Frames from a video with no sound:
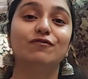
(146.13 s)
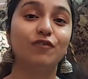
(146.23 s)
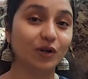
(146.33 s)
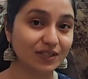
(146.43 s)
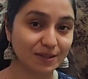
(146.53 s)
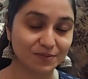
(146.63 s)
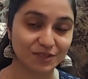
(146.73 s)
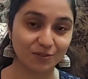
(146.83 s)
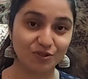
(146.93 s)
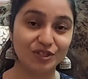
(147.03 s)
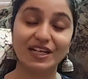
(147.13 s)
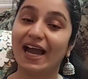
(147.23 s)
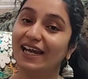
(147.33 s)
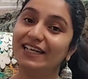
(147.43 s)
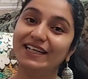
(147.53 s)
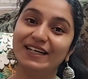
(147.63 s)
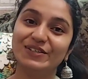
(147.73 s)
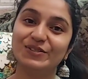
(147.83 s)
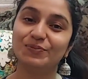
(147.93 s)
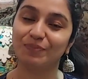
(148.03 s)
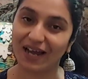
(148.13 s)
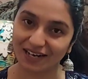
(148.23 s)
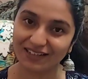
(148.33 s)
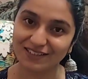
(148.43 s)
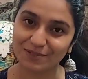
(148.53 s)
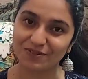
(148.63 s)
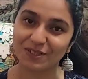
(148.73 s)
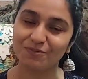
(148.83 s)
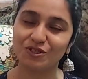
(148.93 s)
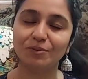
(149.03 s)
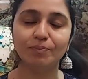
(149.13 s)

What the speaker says: for the subscription, and in case you plan the subscription,